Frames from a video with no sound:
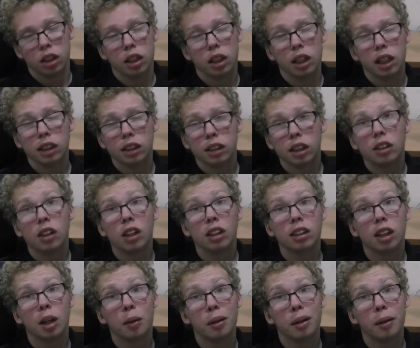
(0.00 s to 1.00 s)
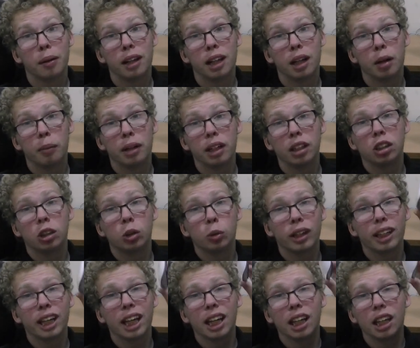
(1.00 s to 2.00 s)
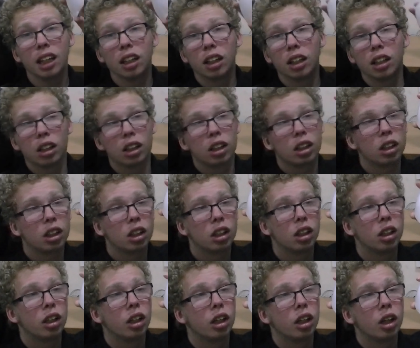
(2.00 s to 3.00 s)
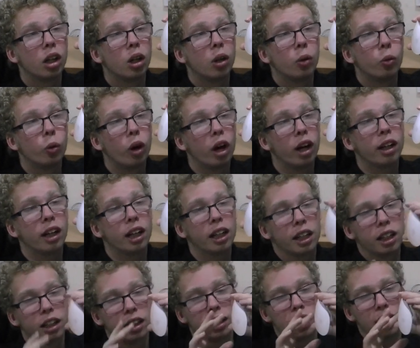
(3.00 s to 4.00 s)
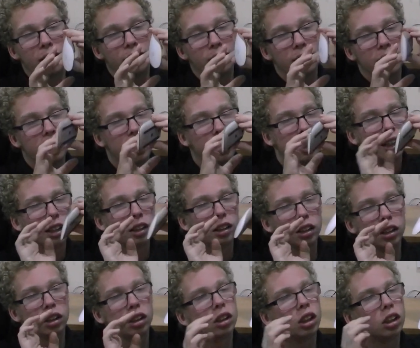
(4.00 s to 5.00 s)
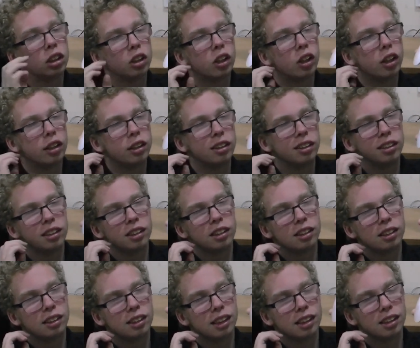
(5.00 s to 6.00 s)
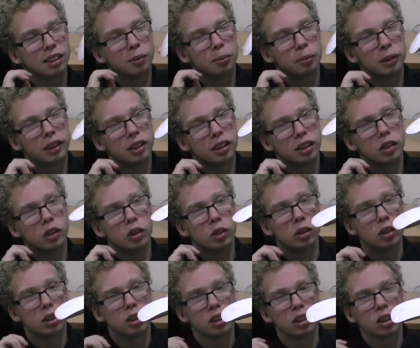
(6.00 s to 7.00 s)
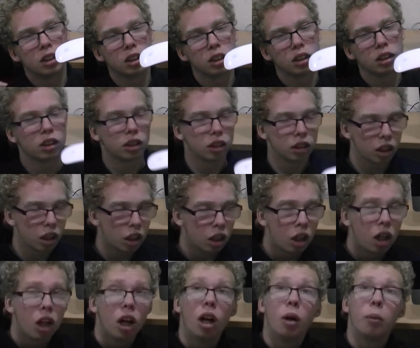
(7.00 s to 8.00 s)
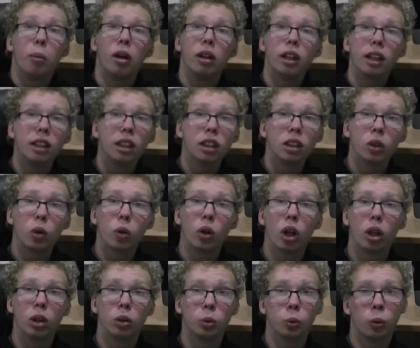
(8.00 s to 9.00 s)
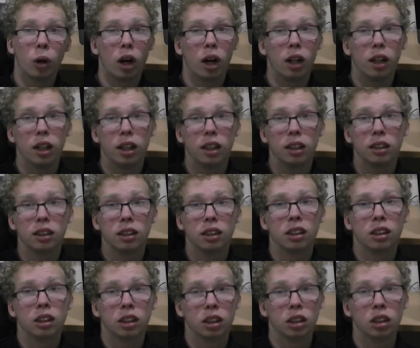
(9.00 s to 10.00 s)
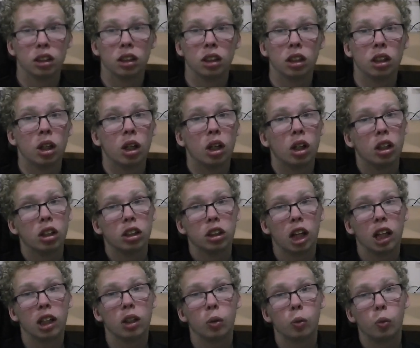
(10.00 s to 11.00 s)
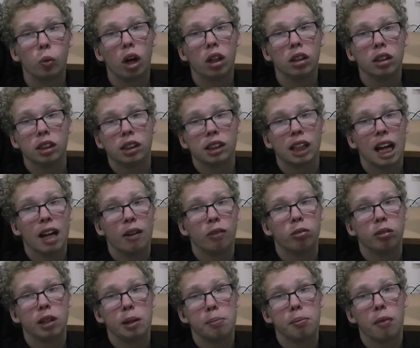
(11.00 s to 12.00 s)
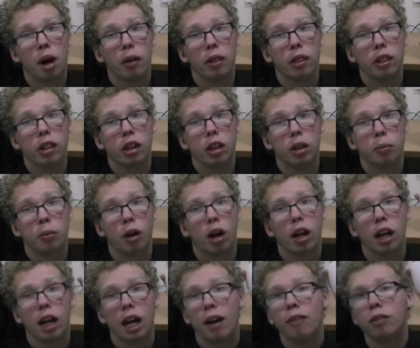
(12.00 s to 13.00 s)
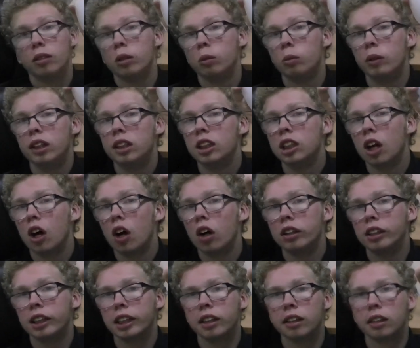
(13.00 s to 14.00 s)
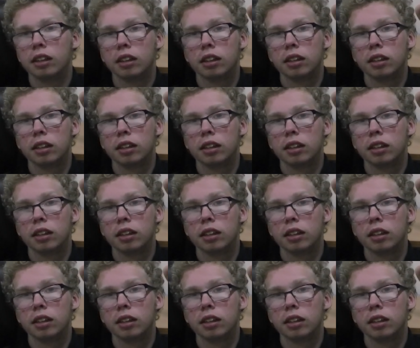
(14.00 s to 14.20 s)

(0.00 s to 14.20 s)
It sometimes can be a little bit tricky. Right clicking and left clicking sometimes gets to be a nuisance. But this is always wireless. It's like once every month you might have to recharge it.